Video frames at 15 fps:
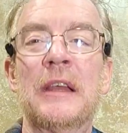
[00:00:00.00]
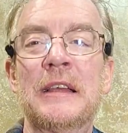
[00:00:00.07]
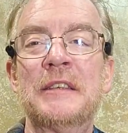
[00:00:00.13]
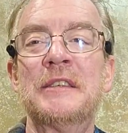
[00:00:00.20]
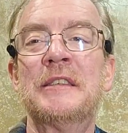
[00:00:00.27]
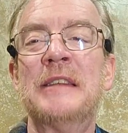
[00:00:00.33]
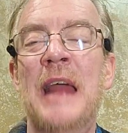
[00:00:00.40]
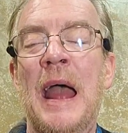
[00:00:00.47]
like,
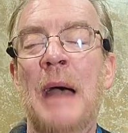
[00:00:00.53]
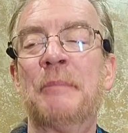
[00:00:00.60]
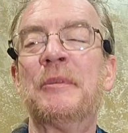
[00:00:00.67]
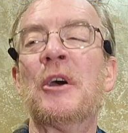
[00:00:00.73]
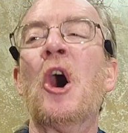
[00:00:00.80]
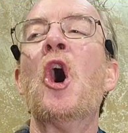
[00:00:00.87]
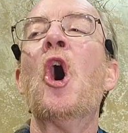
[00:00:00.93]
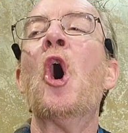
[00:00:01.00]
snapped
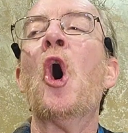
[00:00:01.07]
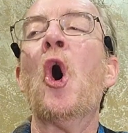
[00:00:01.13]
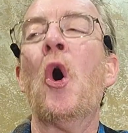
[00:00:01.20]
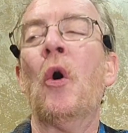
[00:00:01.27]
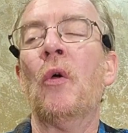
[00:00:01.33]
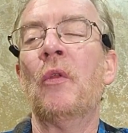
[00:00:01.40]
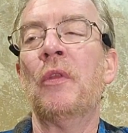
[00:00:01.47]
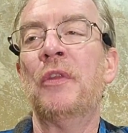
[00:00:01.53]

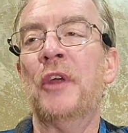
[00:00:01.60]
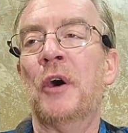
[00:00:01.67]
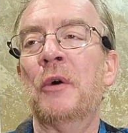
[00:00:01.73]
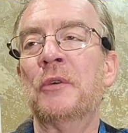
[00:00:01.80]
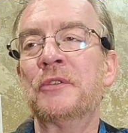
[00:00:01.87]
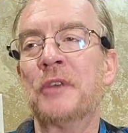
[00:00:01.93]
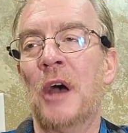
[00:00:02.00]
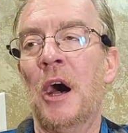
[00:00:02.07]
all
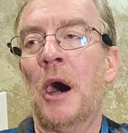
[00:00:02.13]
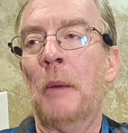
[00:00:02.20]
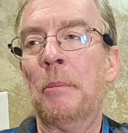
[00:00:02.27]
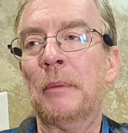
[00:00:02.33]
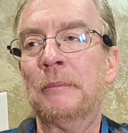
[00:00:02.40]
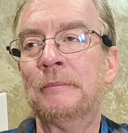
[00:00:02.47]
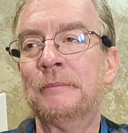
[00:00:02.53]
those up.